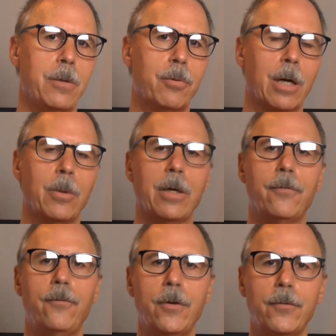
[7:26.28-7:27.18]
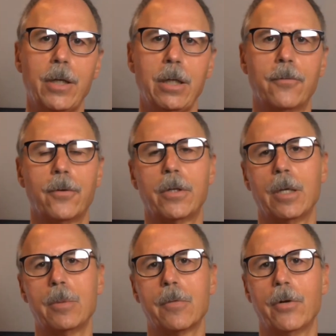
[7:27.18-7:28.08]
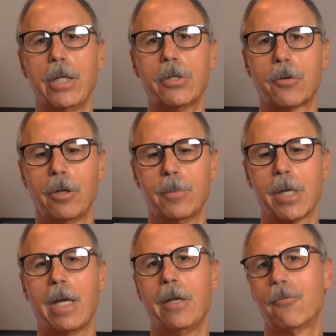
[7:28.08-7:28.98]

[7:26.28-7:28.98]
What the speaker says: probably have 15 different types of ice creams. And then